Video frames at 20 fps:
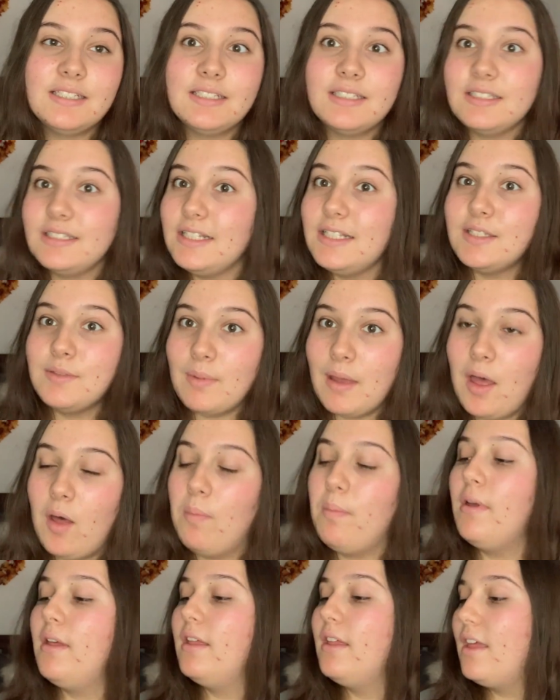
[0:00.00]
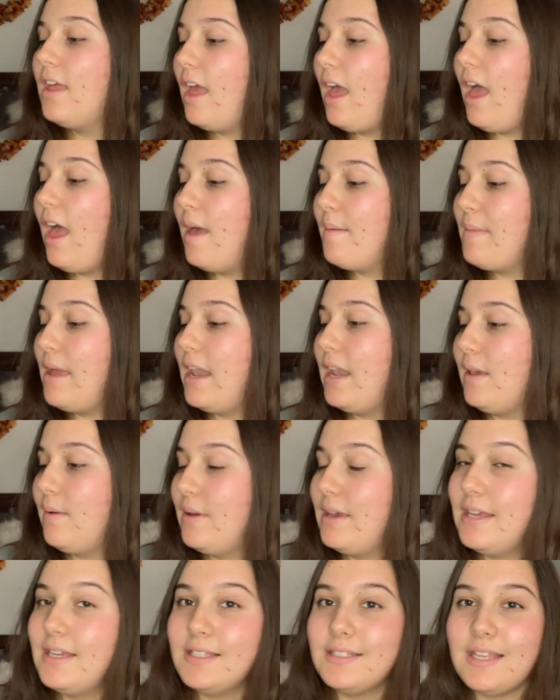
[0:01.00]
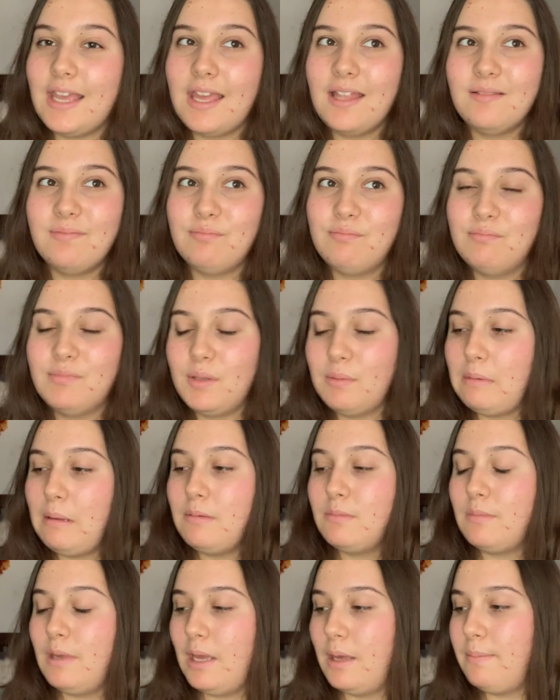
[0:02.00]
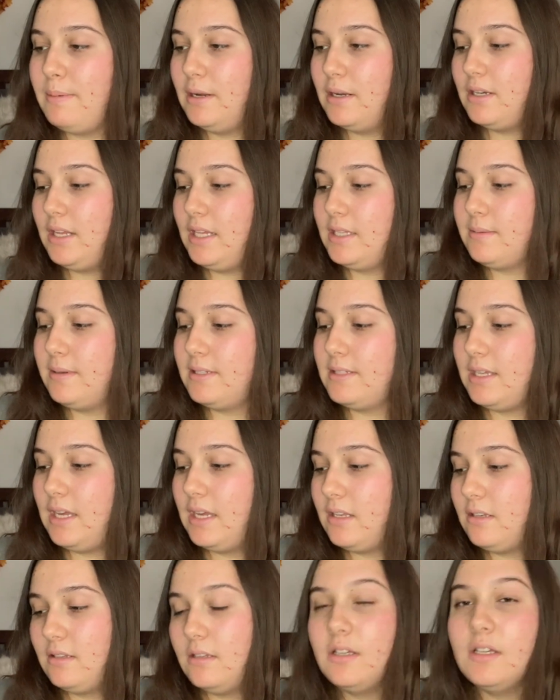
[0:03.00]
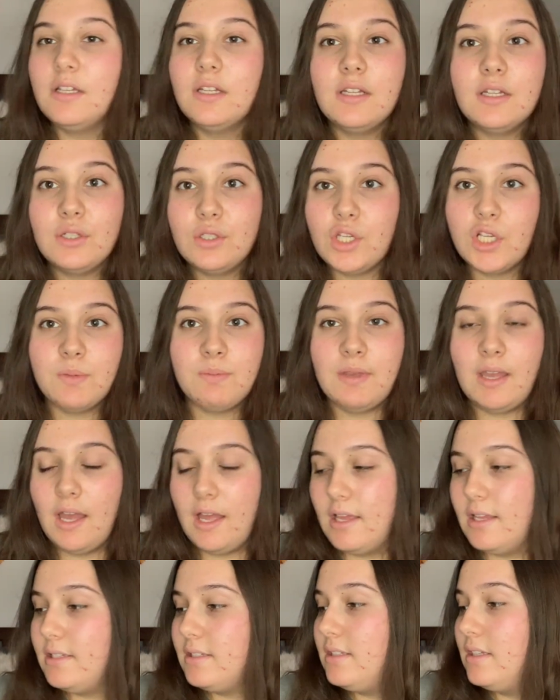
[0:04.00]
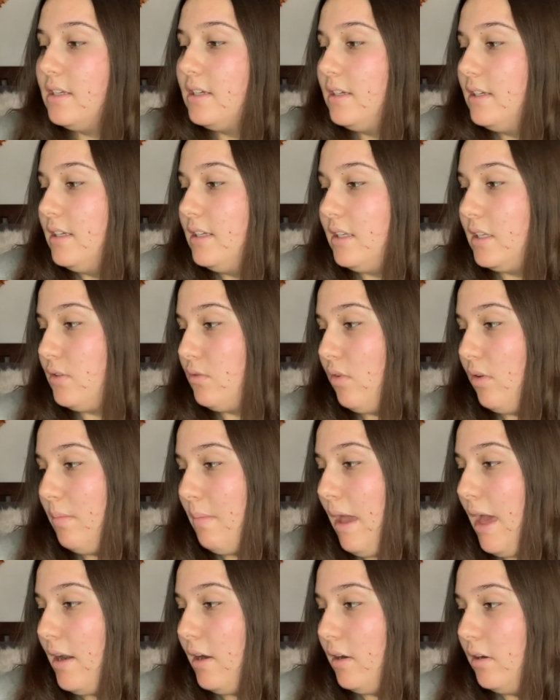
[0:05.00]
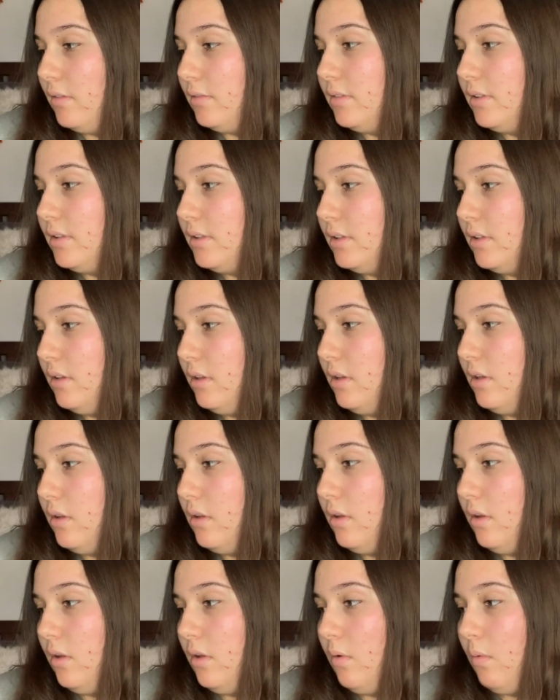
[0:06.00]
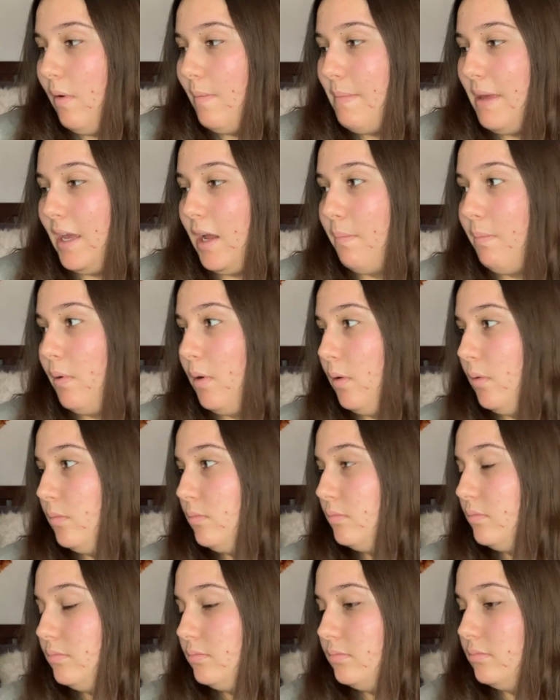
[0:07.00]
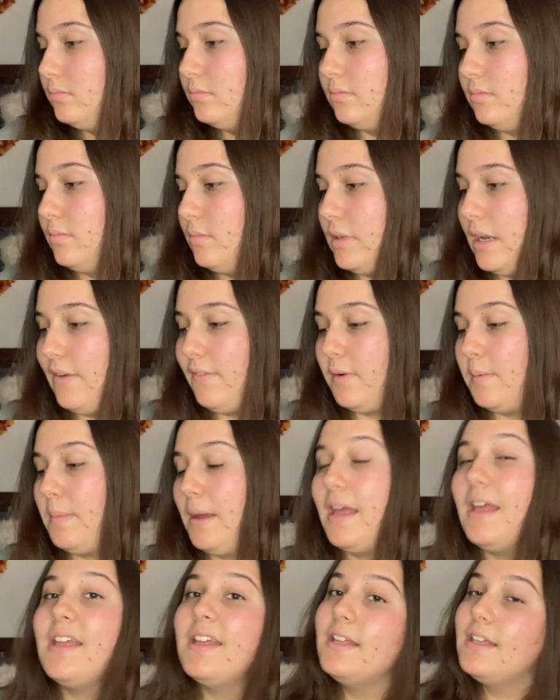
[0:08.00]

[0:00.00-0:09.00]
needs some help. Um, anyways, and sometimes makeup irritates my skin just because doesn't really matter what makeup or whatever. But